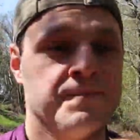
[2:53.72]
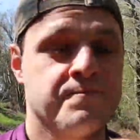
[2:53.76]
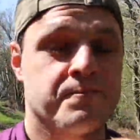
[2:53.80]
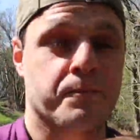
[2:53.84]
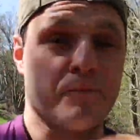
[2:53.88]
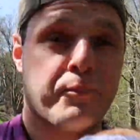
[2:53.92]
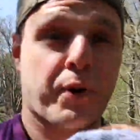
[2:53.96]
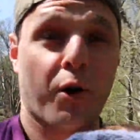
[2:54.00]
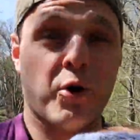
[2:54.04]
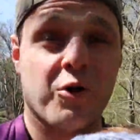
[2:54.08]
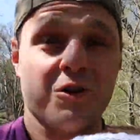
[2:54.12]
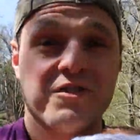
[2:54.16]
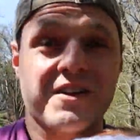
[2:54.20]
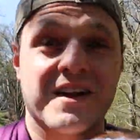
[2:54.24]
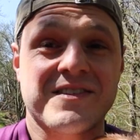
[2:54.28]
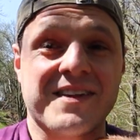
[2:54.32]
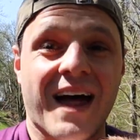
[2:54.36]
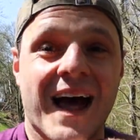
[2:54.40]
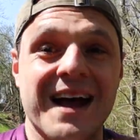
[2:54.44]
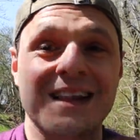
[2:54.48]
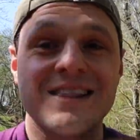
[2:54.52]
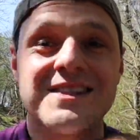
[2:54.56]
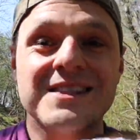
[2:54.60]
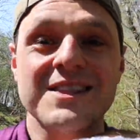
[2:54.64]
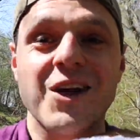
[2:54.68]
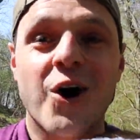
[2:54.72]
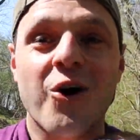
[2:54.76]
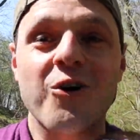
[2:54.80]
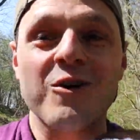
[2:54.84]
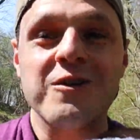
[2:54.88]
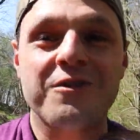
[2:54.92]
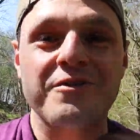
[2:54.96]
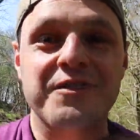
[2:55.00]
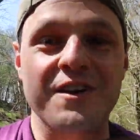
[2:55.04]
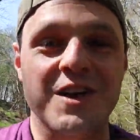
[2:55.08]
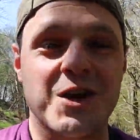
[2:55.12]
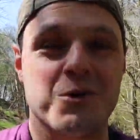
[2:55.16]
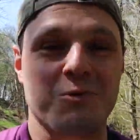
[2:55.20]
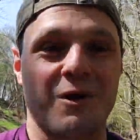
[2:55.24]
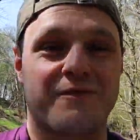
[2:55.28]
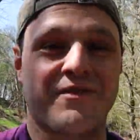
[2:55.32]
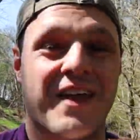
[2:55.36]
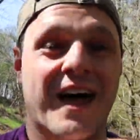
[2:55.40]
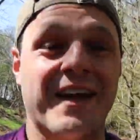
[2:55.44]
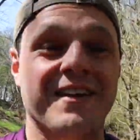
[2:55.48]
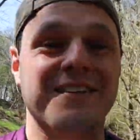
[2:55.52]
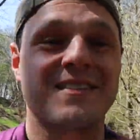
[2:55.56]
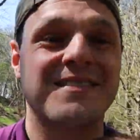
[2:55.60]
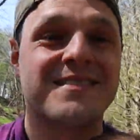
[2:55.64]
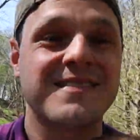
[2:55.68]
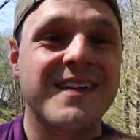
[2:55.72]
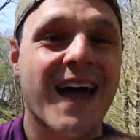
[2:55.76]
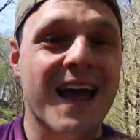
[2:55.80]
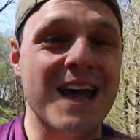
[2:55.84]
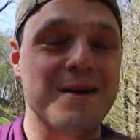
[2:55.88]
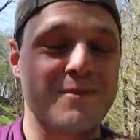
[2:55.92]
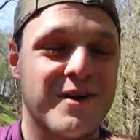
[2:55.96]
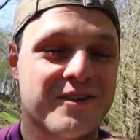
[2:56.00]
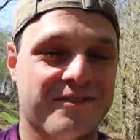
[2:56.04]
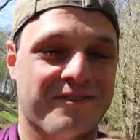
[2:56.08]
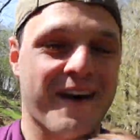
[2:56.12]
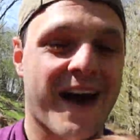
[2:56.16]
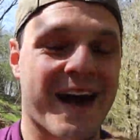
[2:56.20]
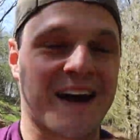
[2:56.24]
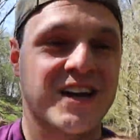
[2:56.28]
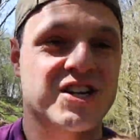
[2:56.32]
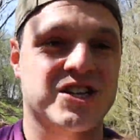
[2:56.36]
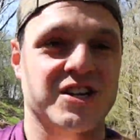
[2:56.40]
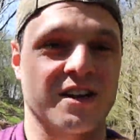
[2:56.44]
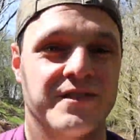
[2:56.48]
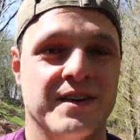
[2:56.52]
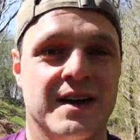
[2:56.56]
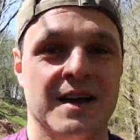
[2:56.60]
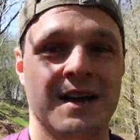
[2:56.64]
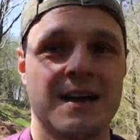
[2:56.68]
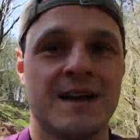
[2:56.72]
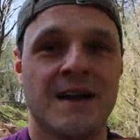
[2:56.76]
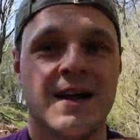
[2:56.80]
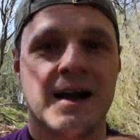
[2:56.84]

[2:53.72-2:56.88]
And Paul says, I long for you with that same affection.